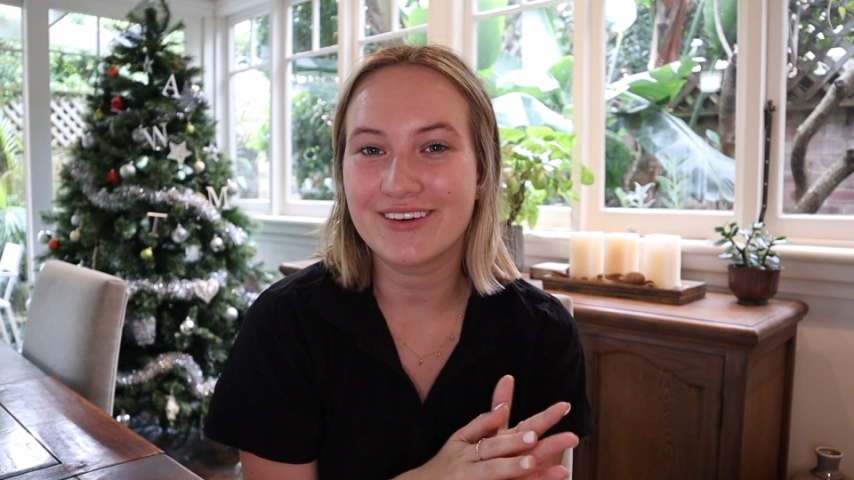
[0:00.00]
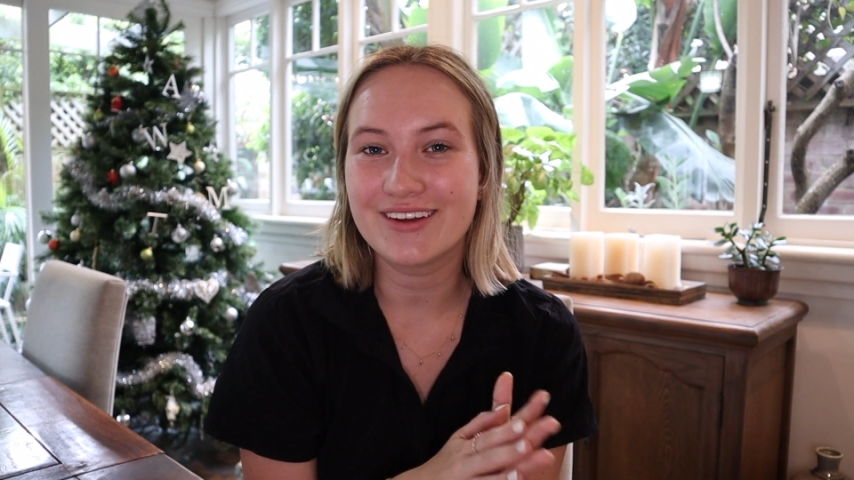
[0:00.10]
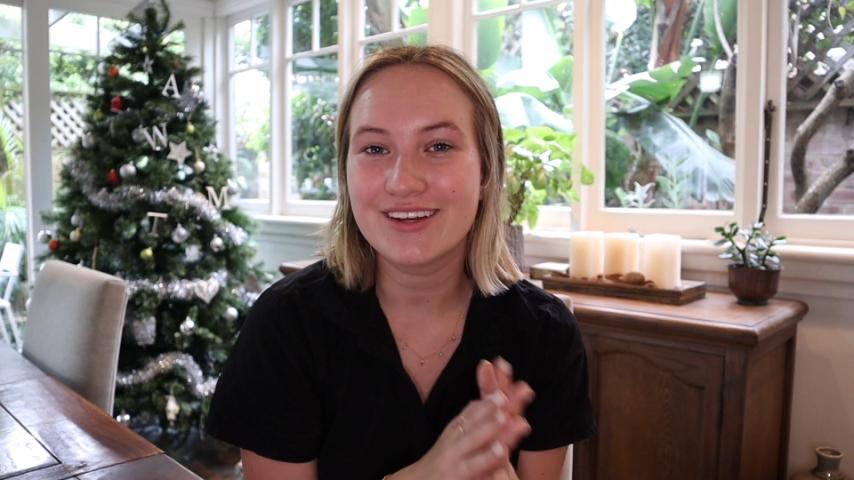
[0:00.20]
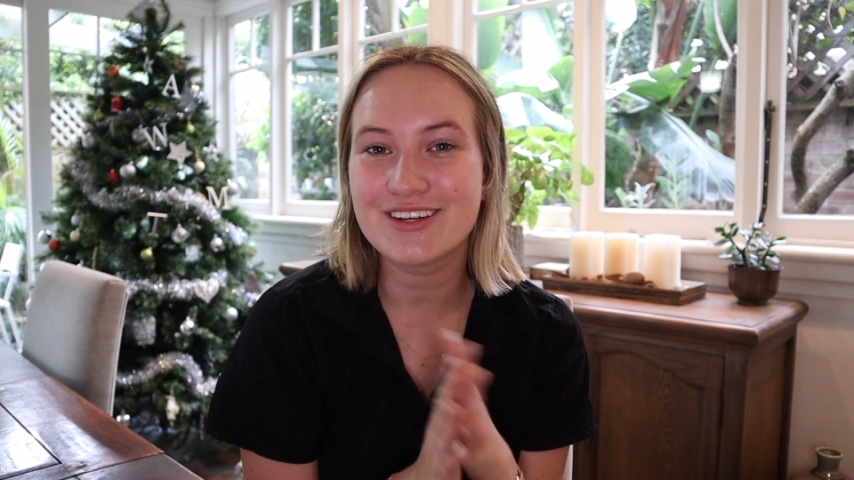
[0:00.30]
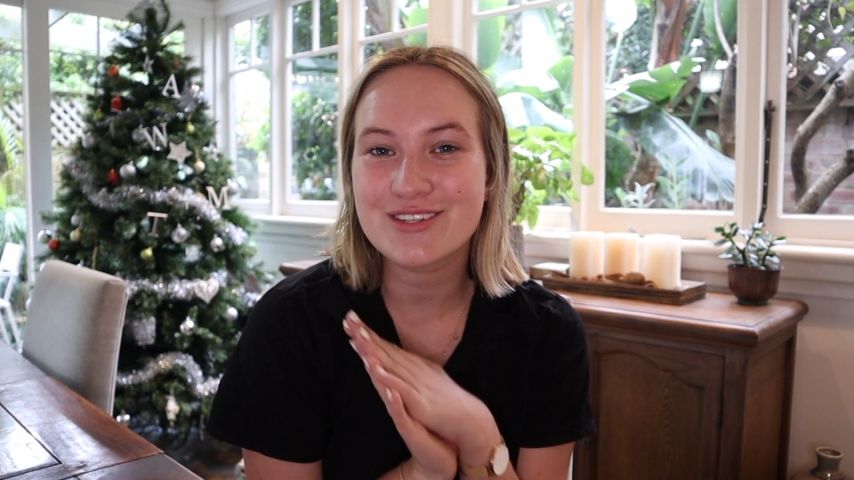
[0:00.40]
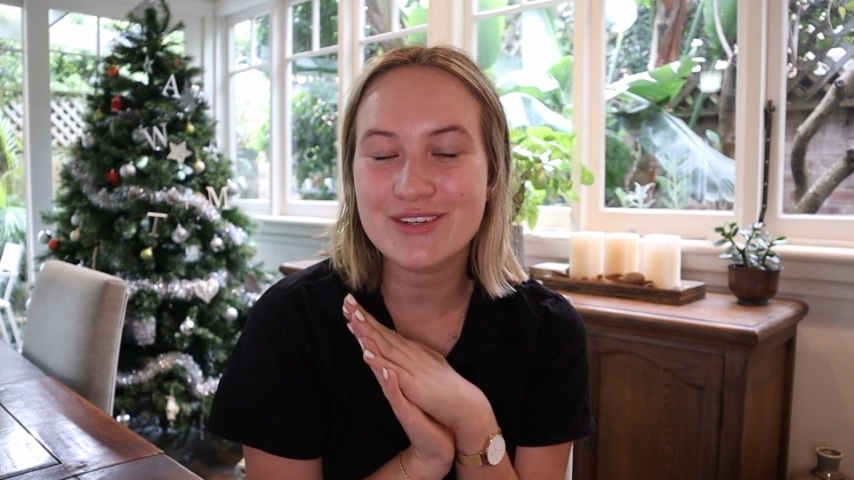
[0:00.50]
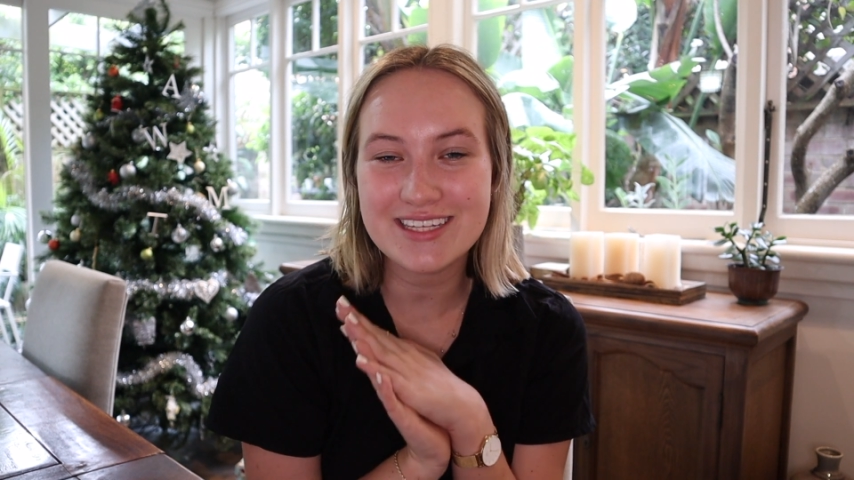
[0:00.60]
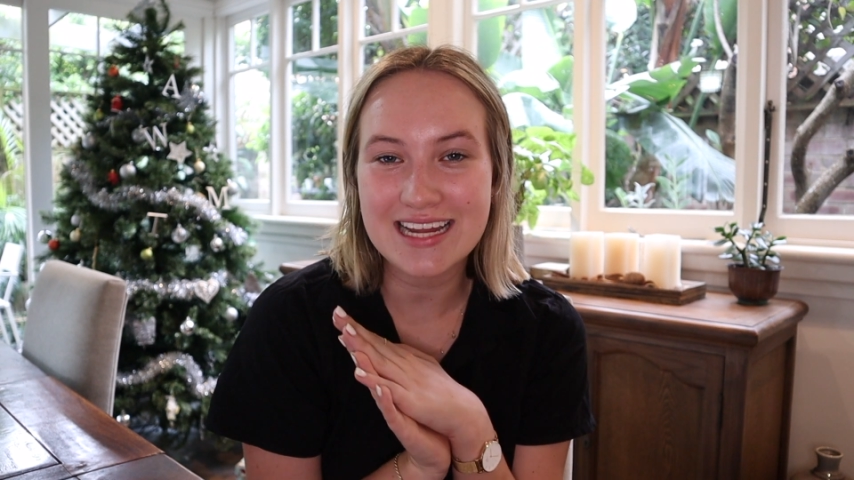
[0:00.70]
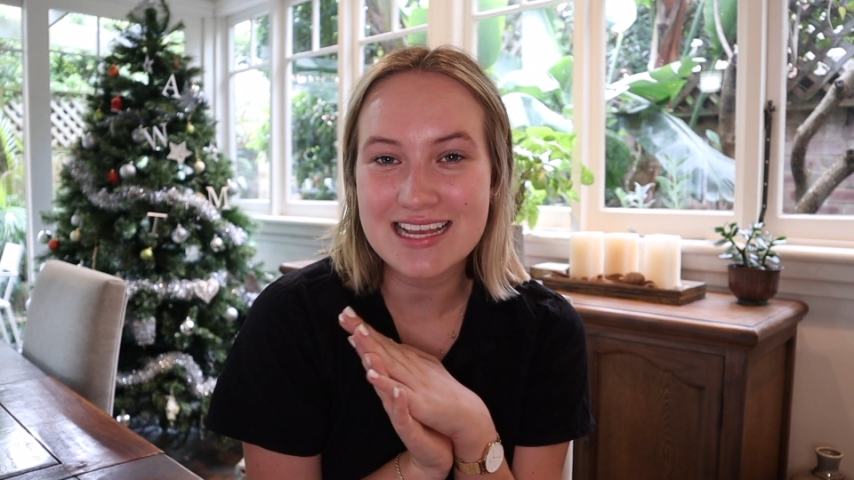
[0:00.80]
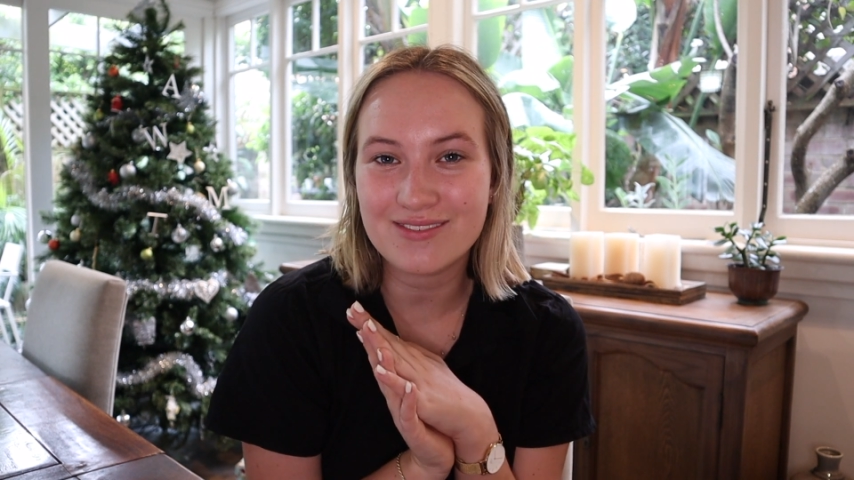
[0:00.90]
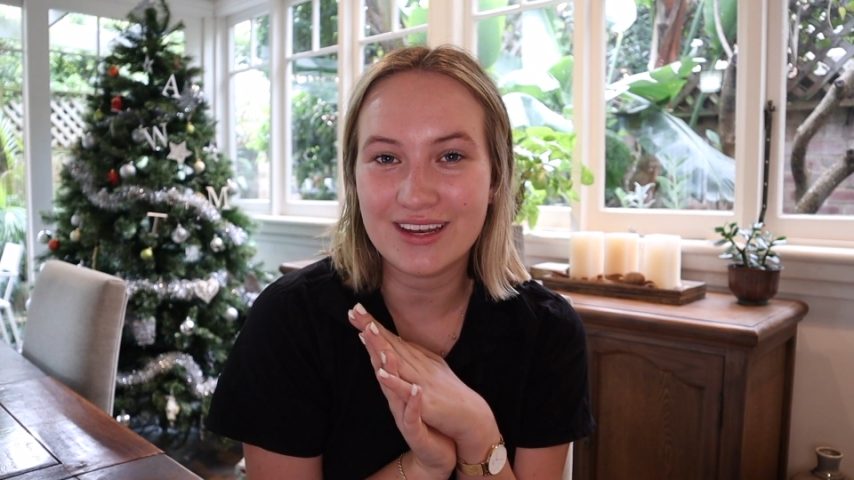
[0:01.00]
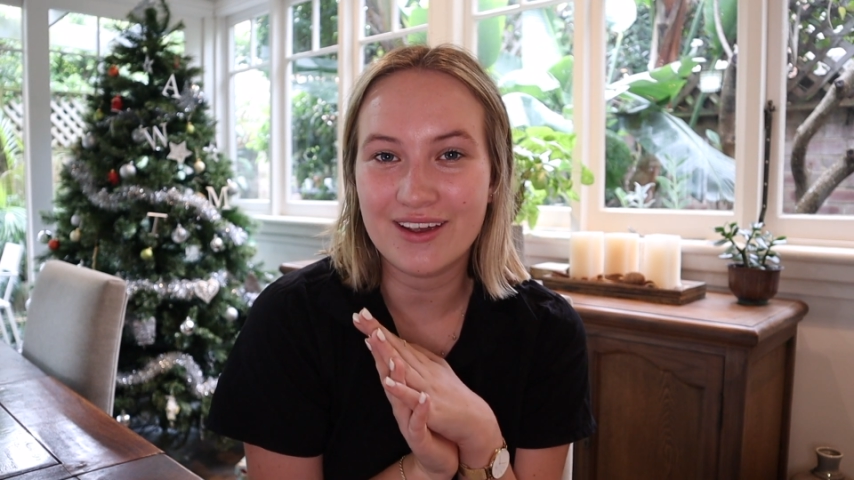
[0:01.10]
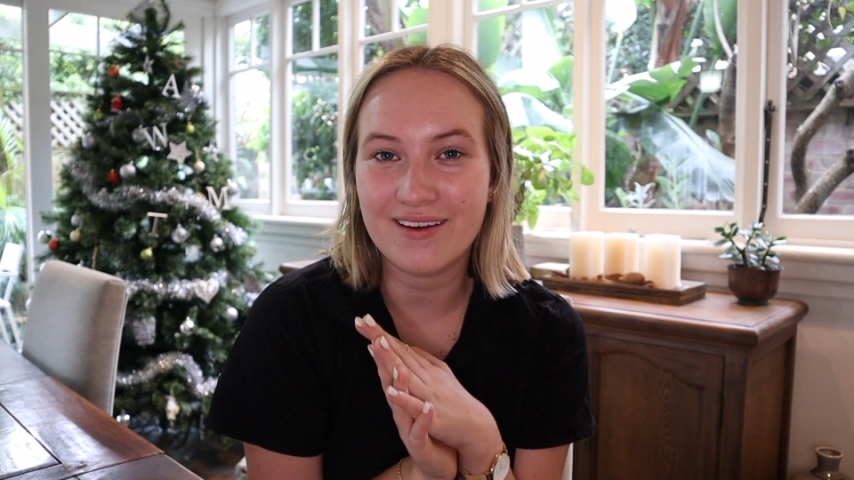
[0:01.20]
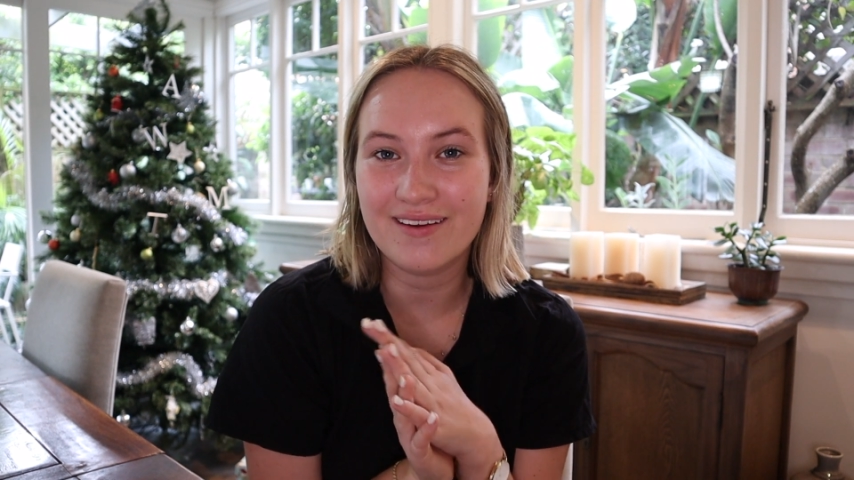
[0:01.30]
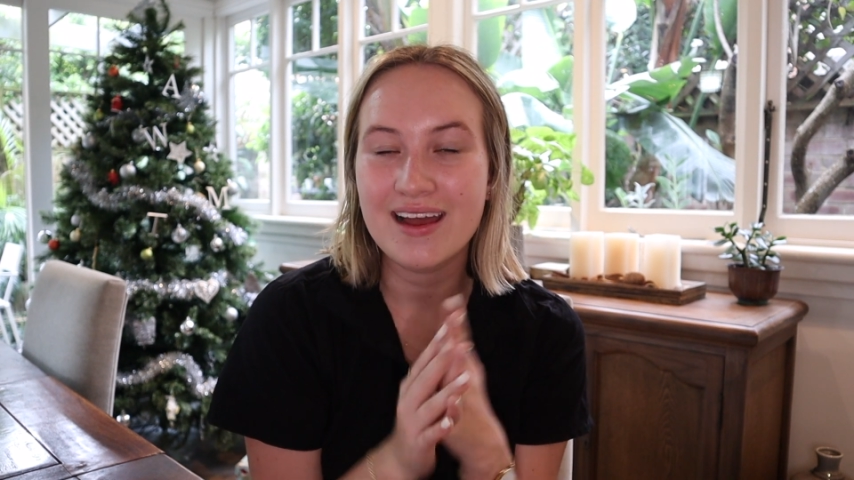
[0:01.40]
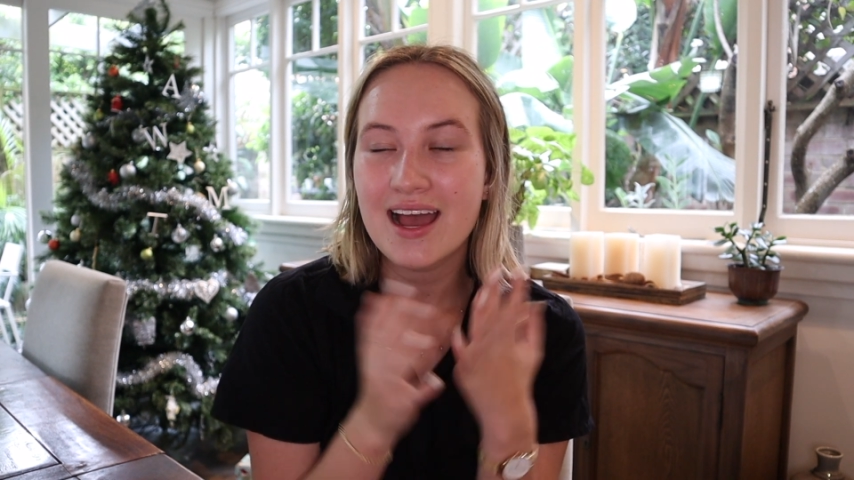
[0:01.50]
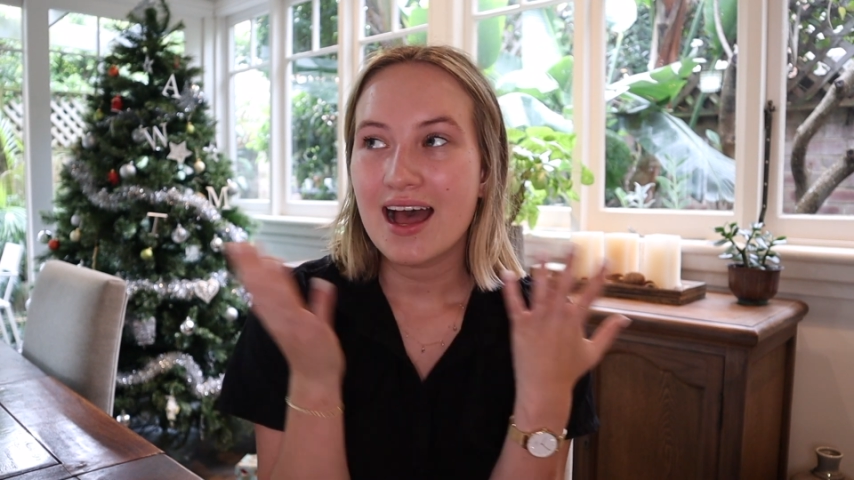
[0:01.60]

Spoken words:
on to today's video.